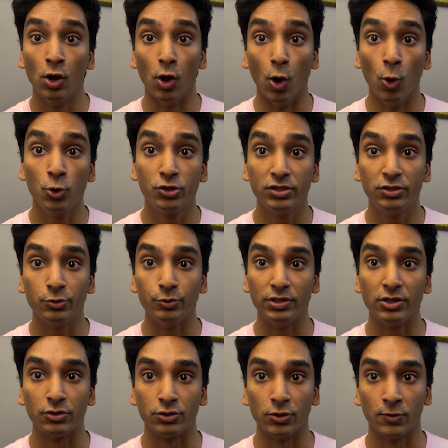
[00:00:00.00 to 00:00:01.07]
Ocean to Near
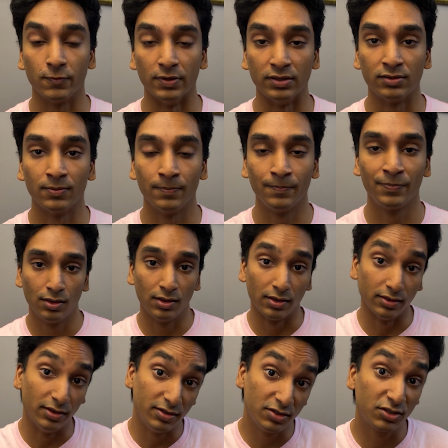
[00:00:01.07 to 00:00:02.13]
Surface.
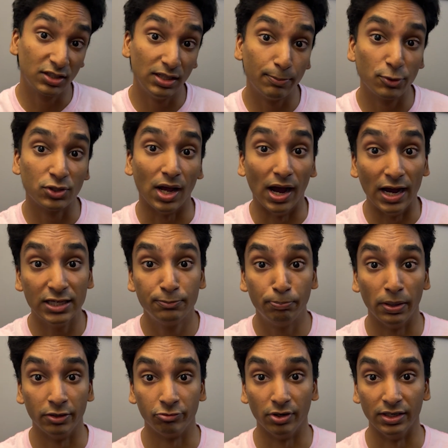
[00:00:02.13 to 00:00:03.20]
This is Clipper's
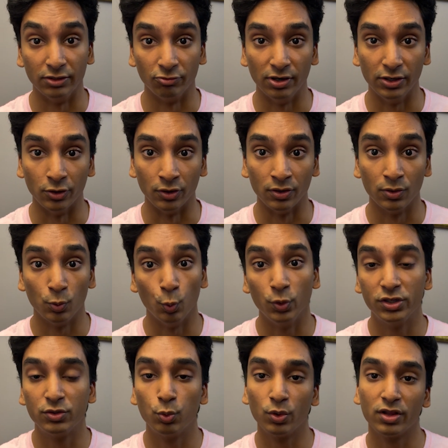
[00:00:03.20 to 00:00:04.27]
ice-penetrating radar, which
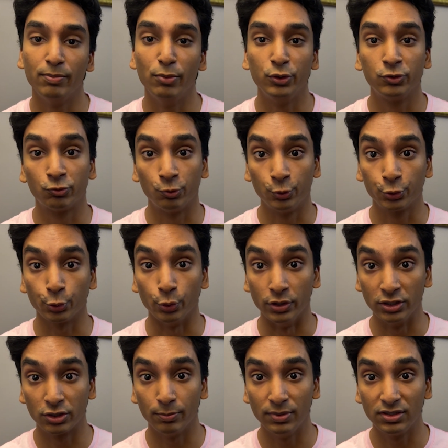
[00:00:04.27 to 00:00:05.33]
is one of the most crucial
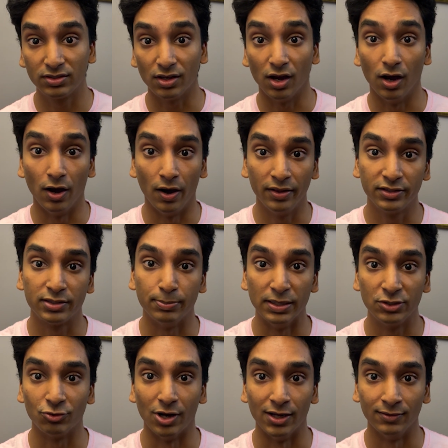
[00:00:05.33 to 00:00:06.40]
instruments on the
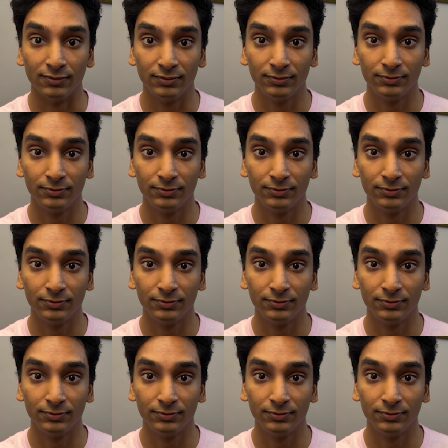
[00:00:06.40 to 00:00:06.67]
spacecraft.